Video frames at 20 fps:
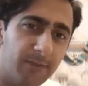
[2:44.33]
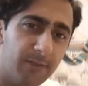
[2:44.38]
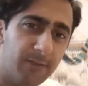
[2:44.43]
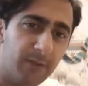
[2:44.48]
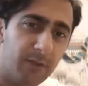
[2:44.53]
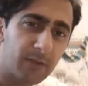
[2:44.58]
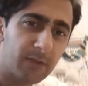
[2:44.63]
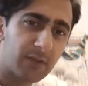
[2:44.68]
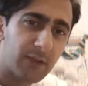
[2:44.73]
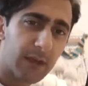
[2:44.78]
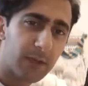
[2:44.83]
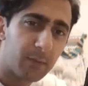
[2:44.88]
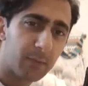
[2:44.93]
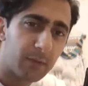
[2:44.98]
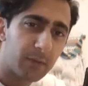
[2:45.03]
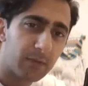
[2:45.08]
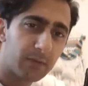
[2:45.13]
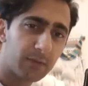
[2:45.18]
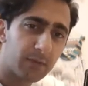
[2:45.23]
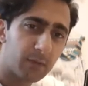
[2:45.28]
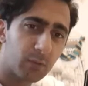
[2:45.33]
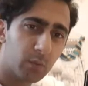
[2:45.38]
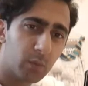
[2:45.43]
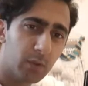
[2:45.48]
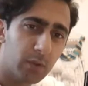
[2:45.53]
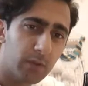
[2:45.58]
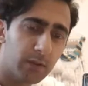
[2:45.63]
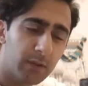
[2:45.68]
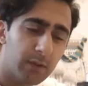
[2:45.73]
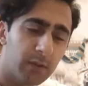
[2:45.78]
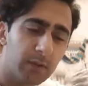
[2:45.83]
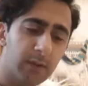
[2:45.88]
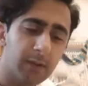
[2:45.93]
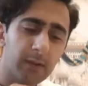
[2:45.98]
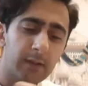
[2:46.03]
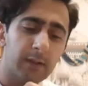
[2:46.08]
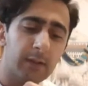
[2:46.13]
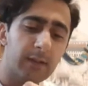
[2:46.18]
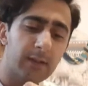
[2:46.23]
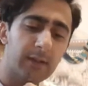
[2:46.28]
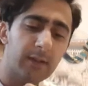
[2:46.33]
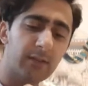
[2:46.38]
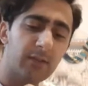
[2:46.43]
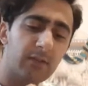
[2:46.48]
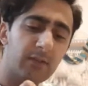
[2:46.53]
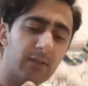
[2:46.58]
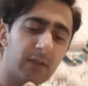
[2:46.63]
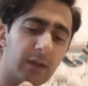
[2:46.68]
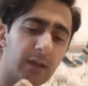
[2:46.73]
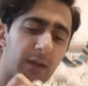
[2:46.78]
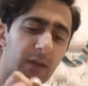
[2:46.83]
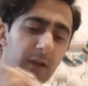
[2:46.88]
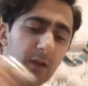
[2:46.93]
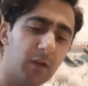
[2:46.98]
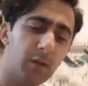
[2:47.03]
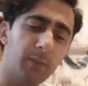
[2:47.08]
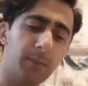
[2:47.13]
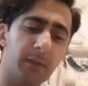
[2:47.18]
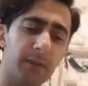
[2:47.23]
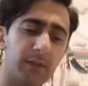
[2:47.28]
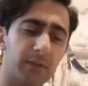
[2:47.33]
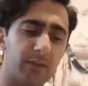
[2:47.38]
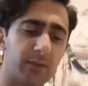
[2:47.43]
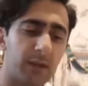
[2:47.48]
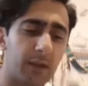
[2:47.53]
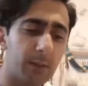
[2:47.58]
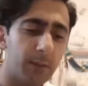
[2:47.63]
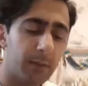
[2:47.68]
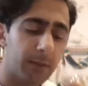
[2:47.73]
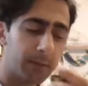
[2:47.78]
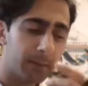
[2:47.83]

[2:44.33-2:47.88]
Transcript: cypress wood. This opens up